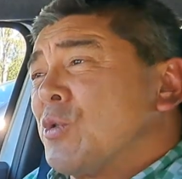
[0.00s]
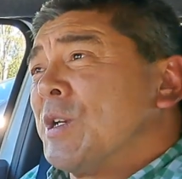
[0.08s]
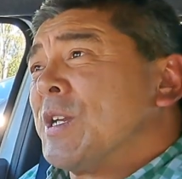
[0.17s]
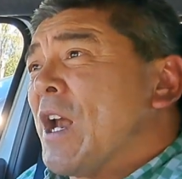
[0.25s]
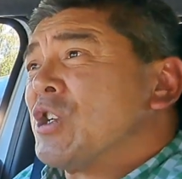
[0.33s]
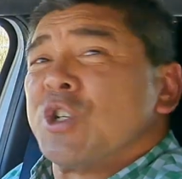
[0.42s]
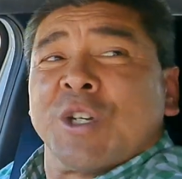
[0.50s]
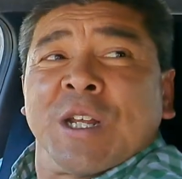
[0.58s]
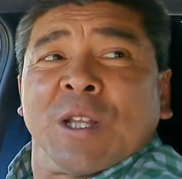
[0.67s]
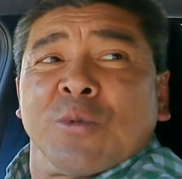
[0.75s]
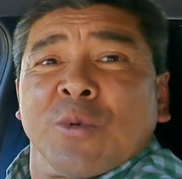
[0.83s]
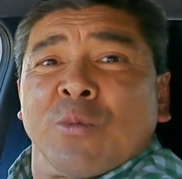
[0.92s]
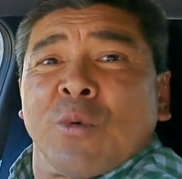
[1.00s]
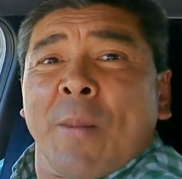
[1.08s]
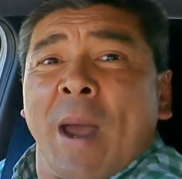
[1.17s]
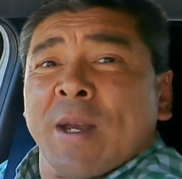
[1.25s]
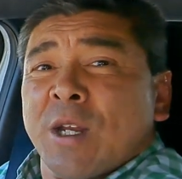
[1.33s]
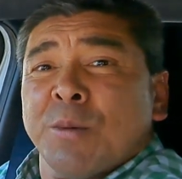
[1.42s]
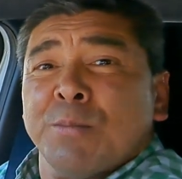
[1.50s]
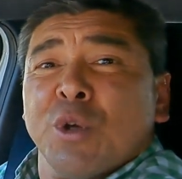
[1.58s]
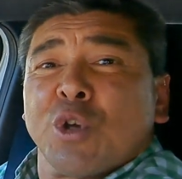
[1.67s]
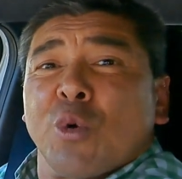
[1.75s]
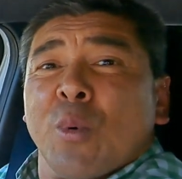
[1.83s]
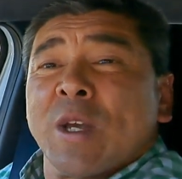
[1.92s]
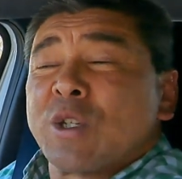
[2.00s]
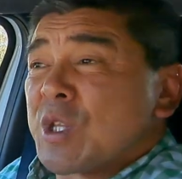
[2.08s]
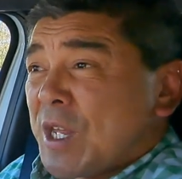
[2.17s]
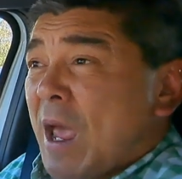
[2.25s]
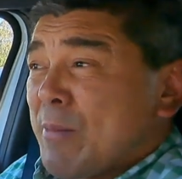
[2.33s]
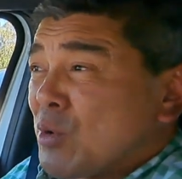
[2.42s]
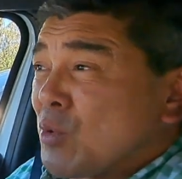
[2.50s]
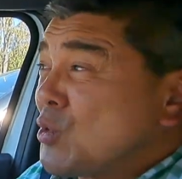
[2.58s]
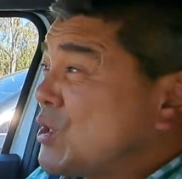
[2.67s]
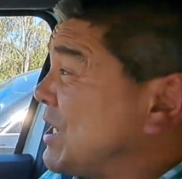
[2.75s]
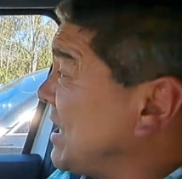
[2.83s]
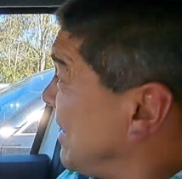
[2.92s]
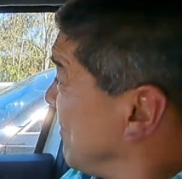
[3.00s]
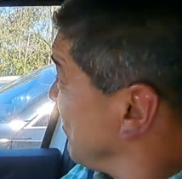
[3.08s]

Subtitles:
Dacia dealer in Romania, in Bucharest, the capital city,